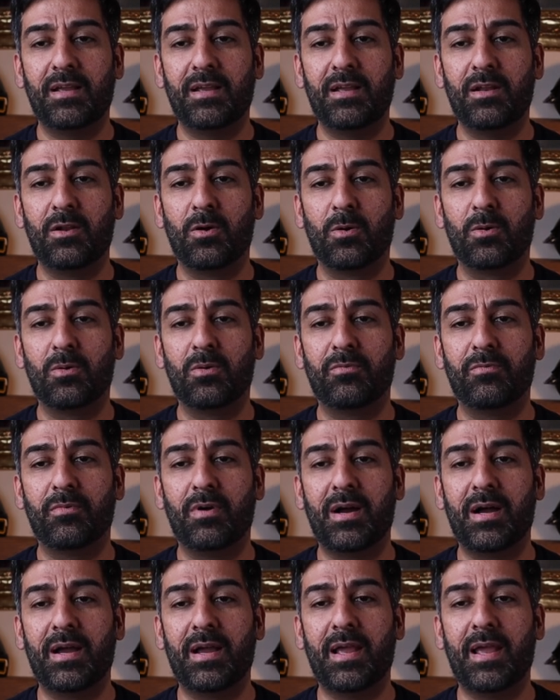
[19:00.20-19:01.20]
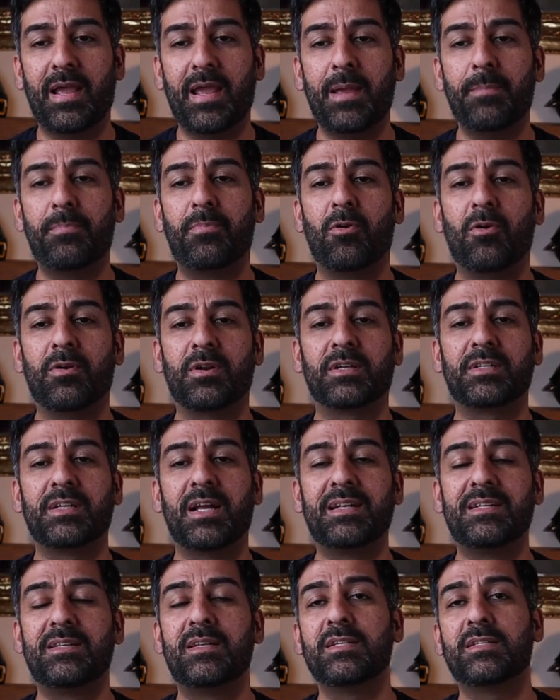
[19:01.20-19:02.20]
You know, a product
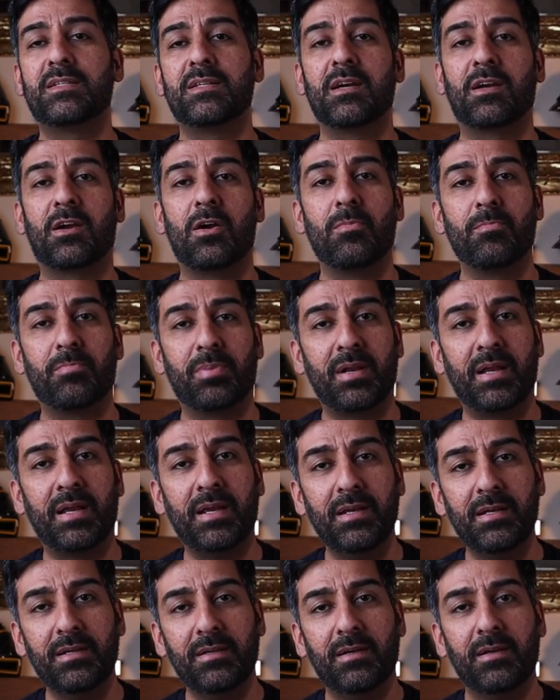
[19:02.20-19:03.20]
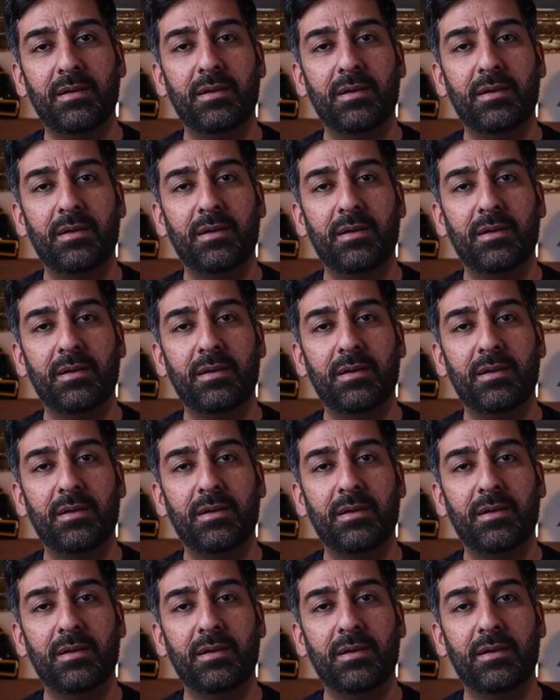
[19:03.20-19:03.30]
and this a company